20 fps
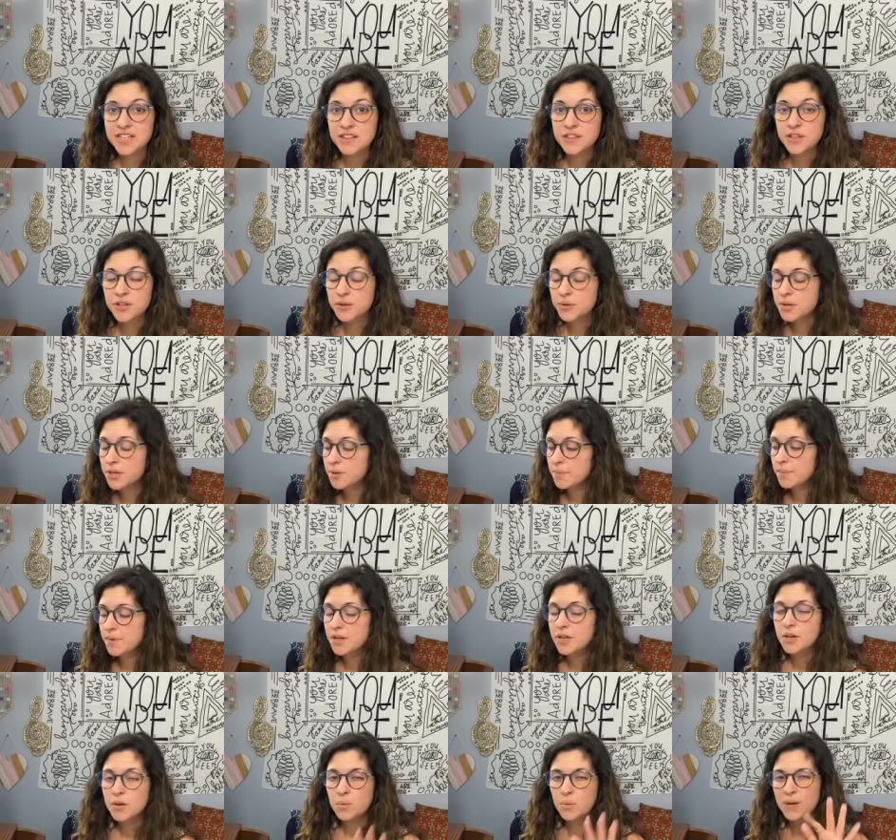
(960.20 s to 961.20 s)
in the group,
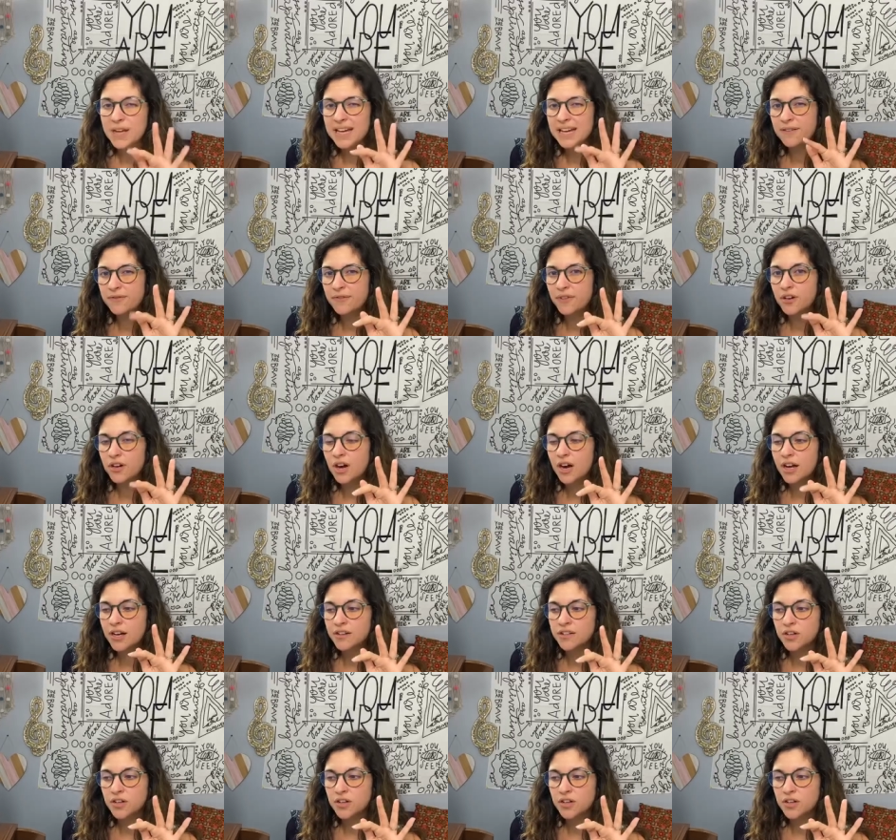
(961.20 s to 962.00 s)
we had forgotten